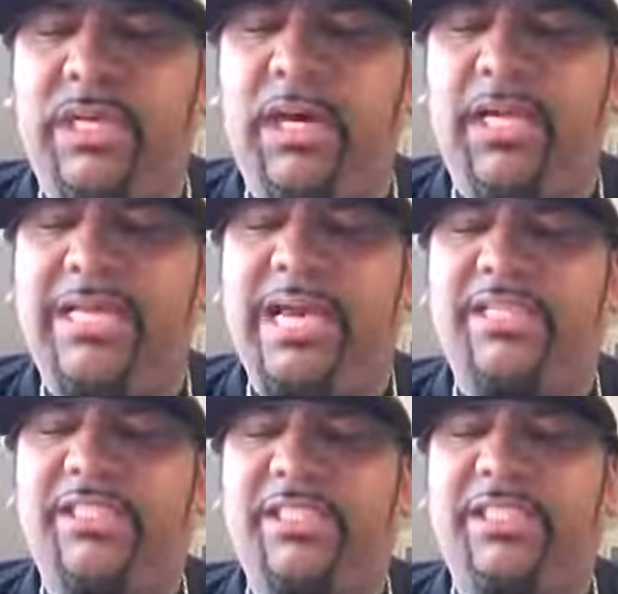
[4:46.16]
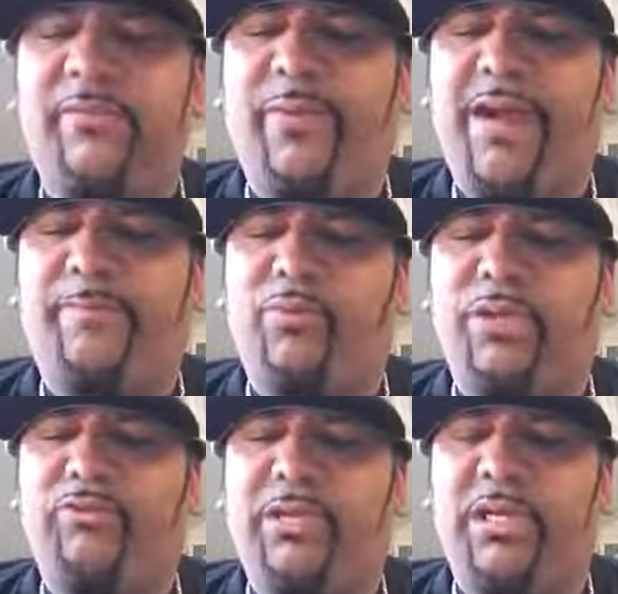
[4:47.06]
He had a
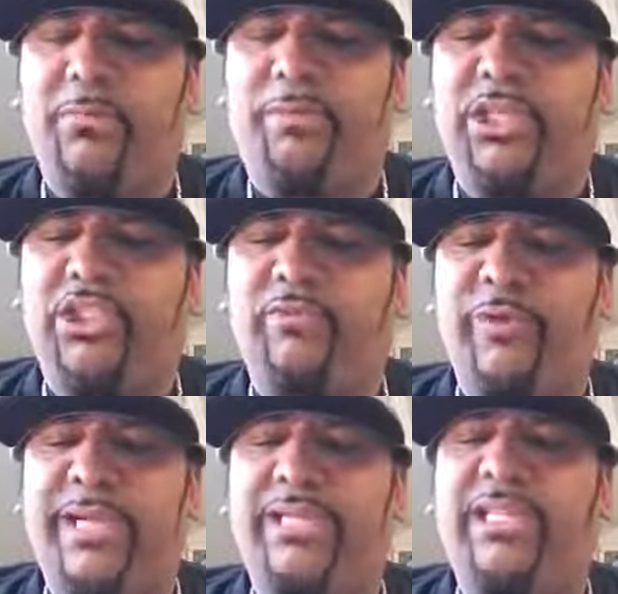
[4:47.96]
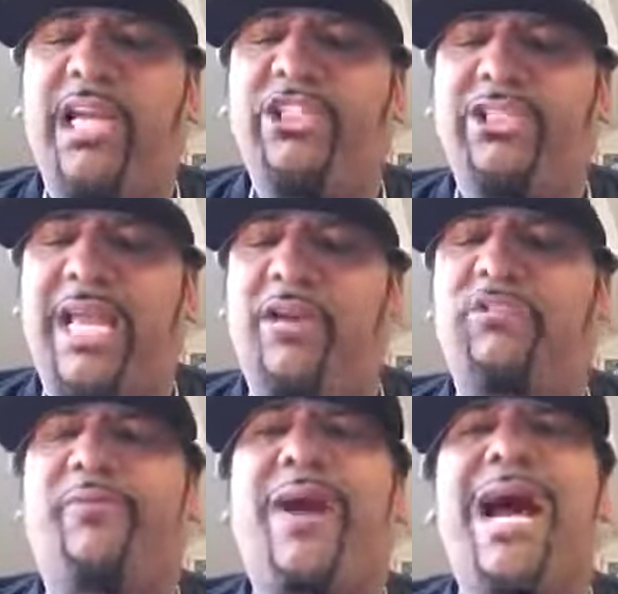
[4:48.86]
65.3 completion rate,
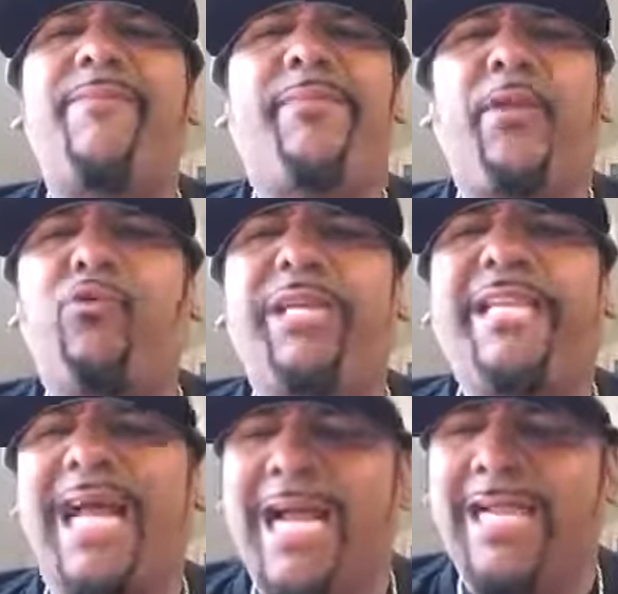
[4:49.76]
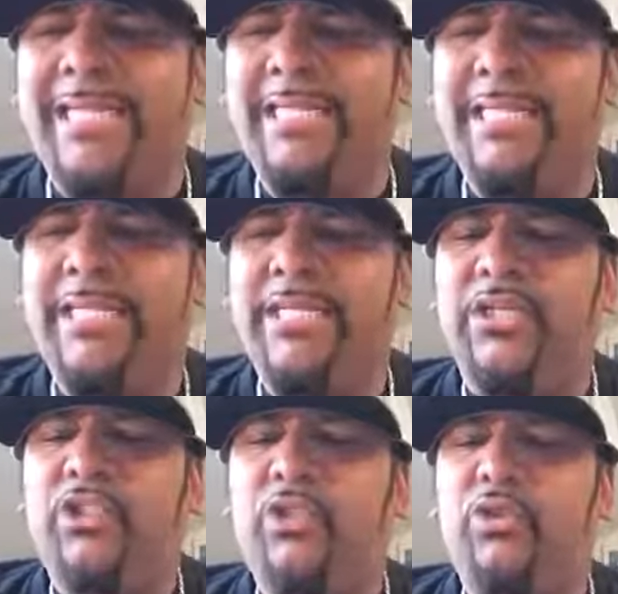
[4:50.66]
touchdowns, 539
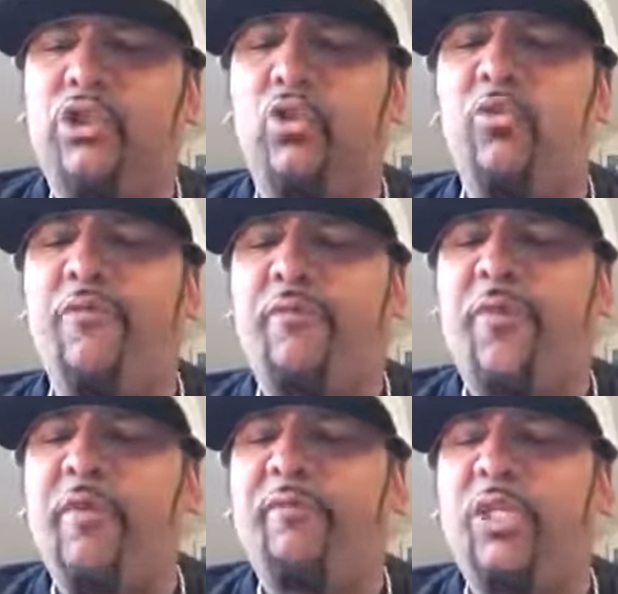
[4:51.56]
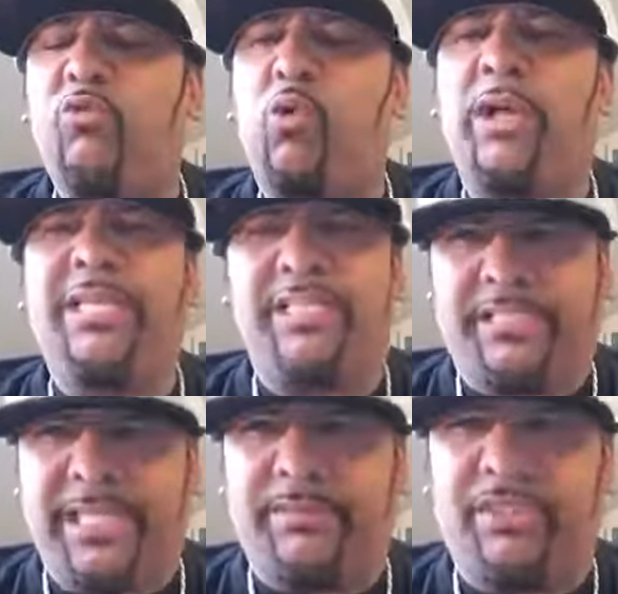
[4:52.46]
to 251
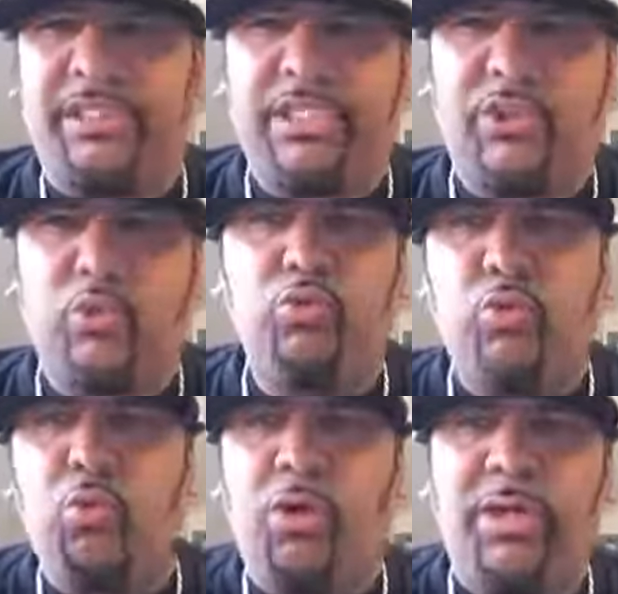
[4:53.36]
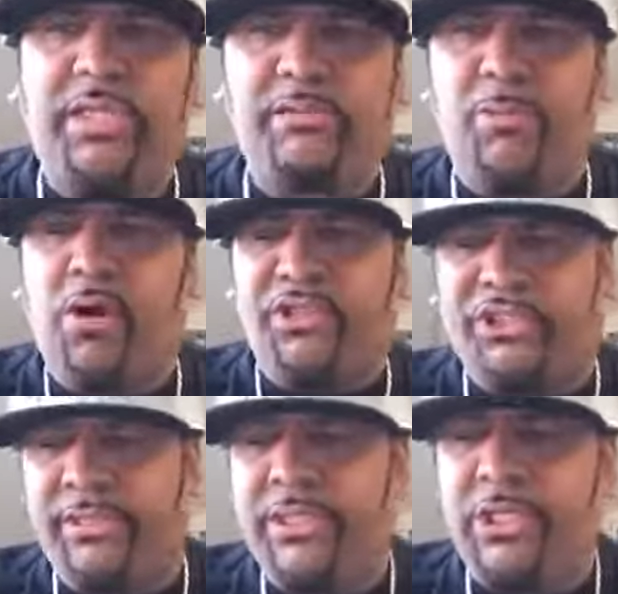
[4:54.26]
interceptions. He 2-1 his
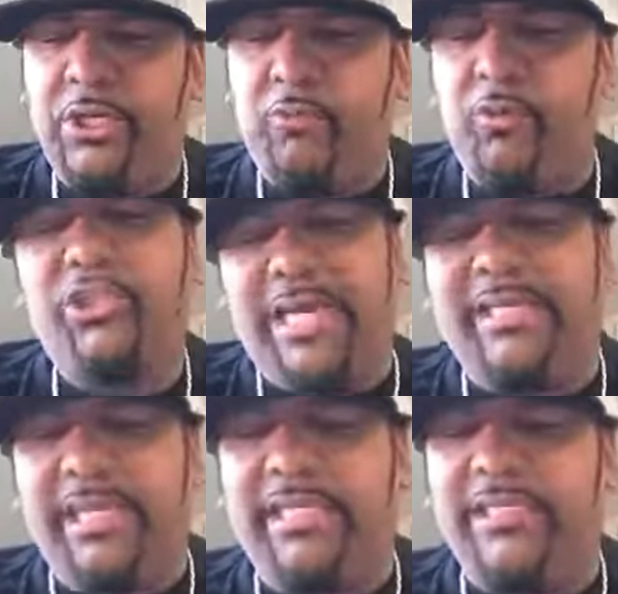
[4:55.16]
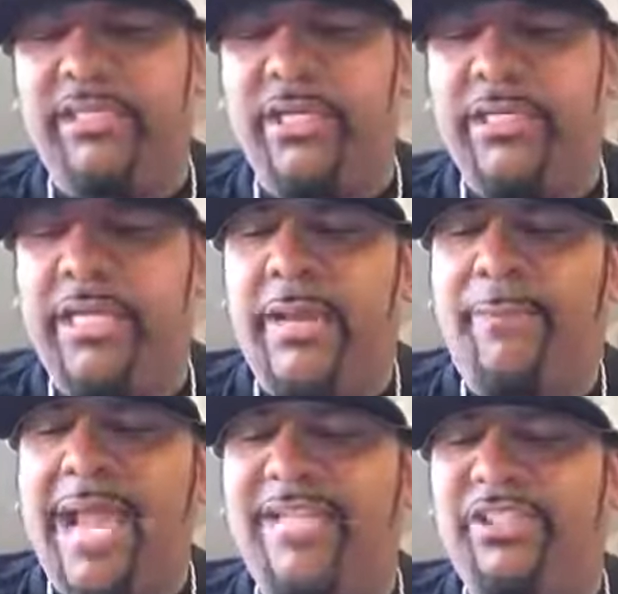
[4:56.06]
margin, which I think is good.
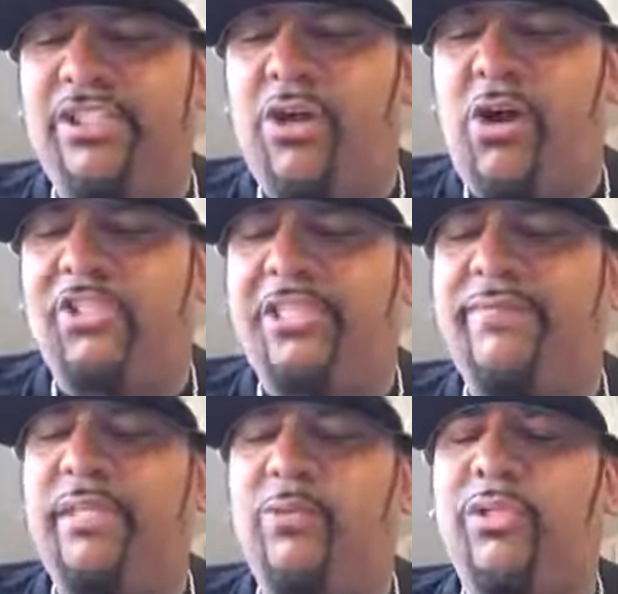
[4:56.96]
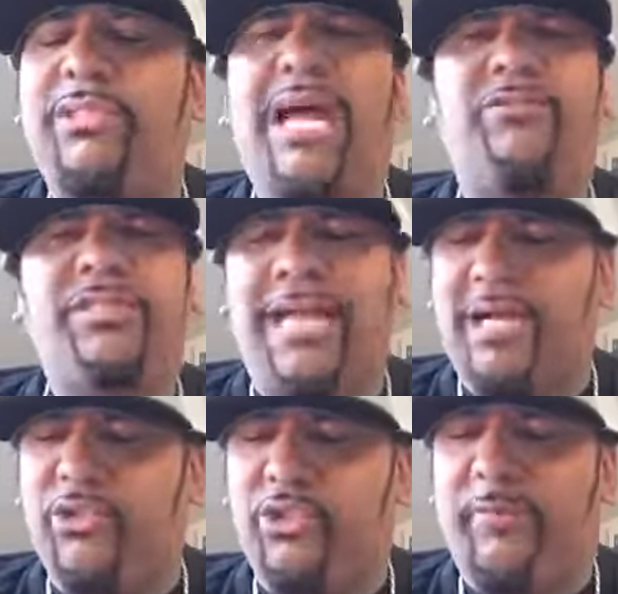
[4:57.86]
Passing yards,
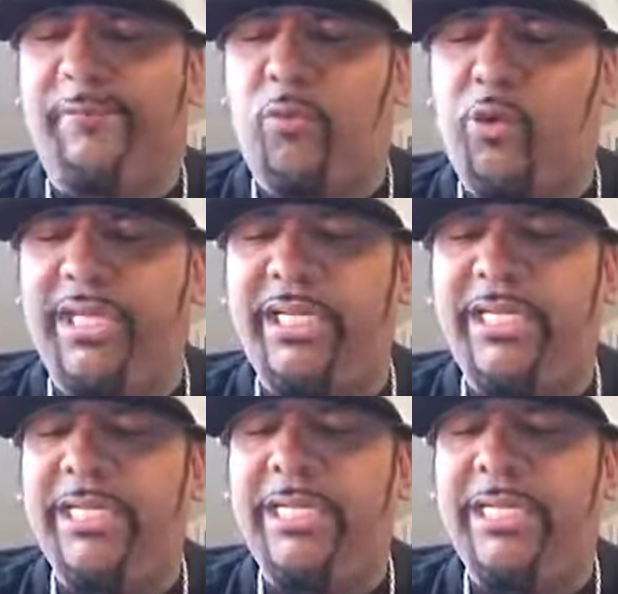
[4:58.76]
71,940.